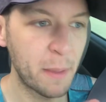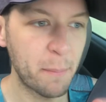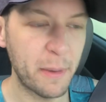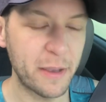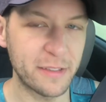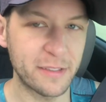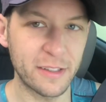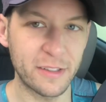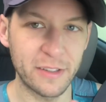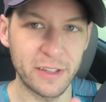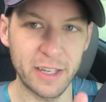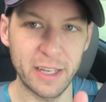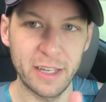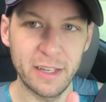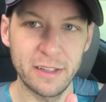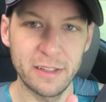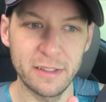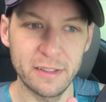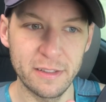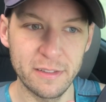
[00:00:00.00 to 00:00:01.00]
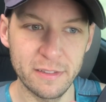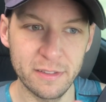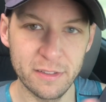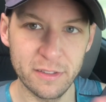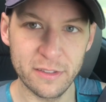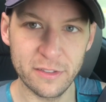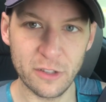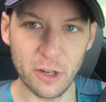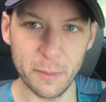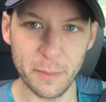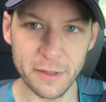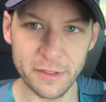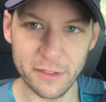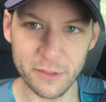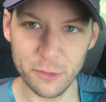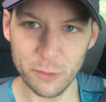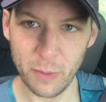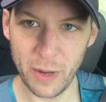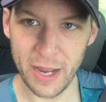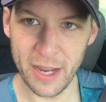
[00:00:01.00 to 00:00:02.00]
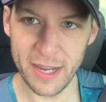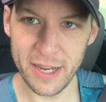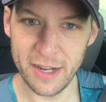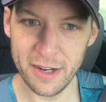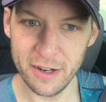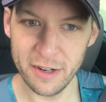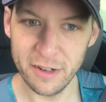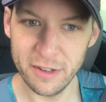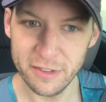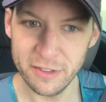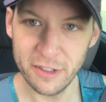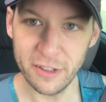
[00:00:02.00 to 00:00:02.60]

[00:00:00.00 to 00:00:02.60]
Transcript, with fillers: Basically, Starbucks is right here,